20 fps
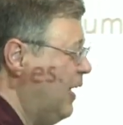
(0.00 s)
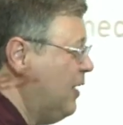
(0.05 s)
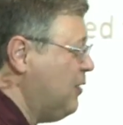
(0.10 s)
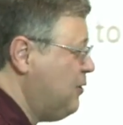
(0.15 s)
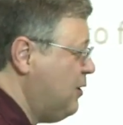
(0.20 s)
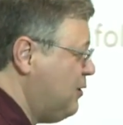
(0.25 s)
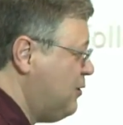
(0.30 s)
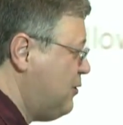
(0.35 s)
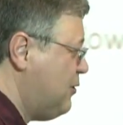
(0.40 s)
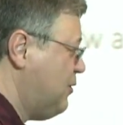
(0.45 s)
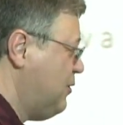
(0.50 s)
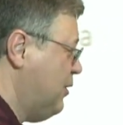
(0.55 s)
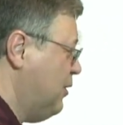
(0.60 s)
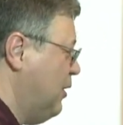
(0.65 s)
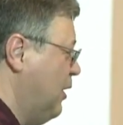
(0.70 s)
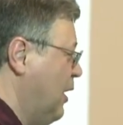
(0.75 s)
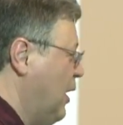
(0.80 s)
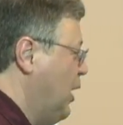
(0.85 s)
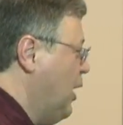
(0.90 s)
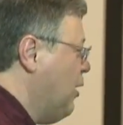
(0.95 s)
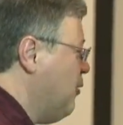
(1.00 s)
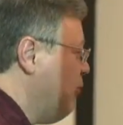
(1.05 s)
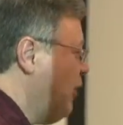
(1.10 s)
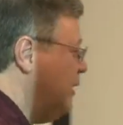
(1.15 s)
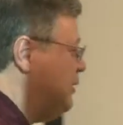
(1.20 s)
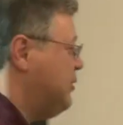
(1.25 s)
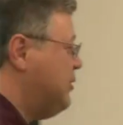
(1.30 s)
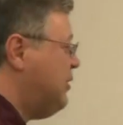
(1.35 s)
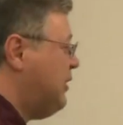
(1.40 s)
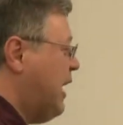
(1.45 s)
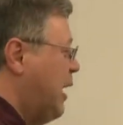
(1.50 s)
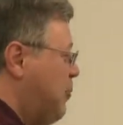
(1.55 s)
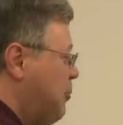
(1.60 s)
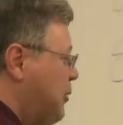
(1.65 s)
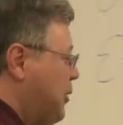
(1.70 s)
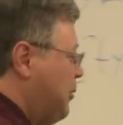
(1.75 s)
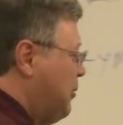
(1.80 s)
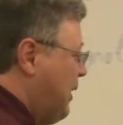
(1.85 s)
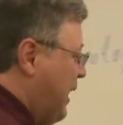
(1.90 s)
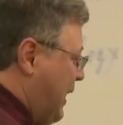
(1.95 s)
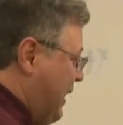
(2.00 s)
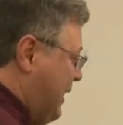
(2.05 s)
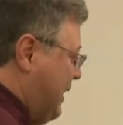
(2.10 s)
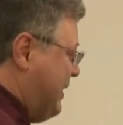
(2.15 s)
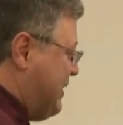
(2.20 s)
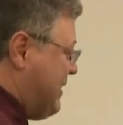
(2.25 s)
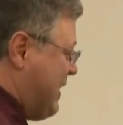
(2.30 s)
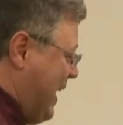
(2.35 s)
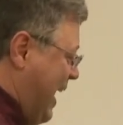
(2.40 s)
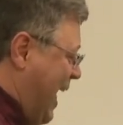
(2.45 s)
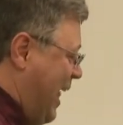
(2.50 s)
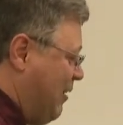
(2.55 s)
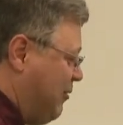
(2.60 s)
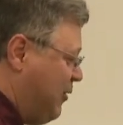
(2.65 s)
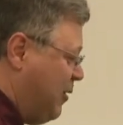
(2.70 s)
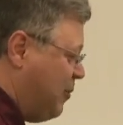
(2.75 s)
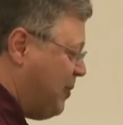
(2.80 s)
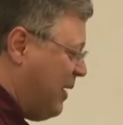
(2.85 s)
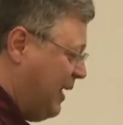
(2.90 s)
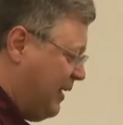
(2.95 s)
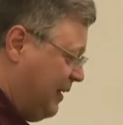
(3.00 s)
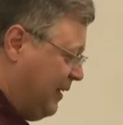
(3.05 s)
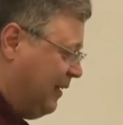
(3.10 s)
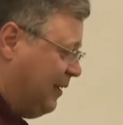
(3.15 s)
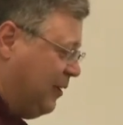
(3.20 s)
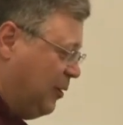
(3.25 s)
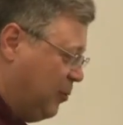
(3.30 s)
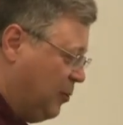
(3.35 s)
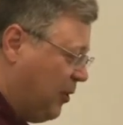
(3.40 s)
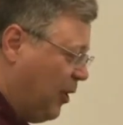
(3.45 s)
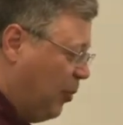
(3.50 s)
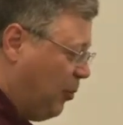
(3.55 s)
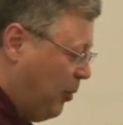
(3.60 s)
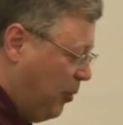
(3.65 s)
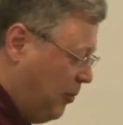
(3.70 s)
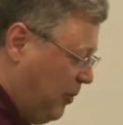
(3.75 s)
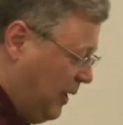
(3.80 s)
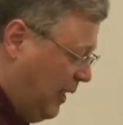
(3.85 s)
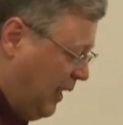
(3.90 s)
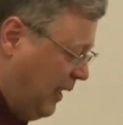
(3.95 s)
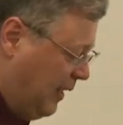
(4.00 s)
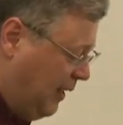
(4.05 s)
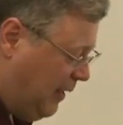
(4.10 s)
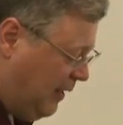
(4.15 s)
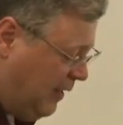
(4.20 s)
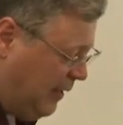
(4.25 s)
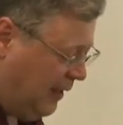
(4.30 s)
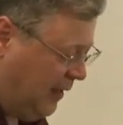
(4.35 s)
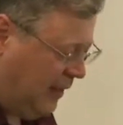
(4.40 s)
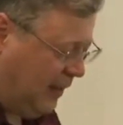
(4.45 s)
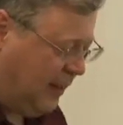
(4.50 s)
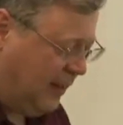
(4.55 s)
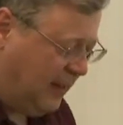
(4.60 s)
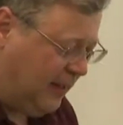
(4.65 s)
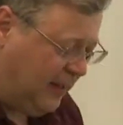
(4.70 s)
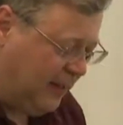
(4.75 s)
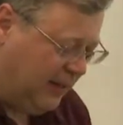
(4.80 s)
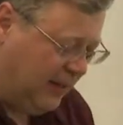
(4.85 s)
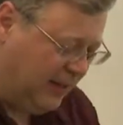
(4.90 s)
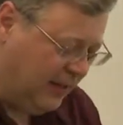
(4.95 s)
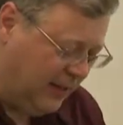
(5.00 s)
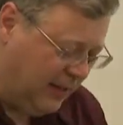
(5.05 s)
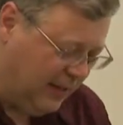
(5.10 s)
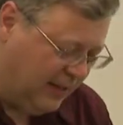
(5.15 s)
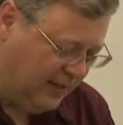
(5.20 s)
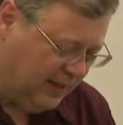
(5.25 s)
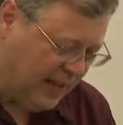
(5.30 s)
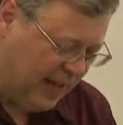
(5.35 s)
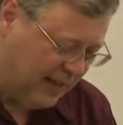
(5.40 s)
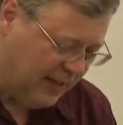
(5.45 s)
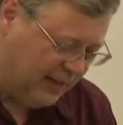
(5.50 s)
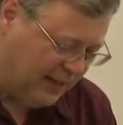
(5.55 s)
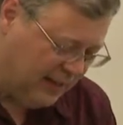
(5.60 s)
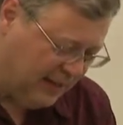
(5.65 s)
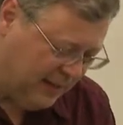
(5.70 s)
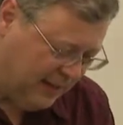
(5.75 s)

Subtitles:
So it's one step toward alphabetic, probably, that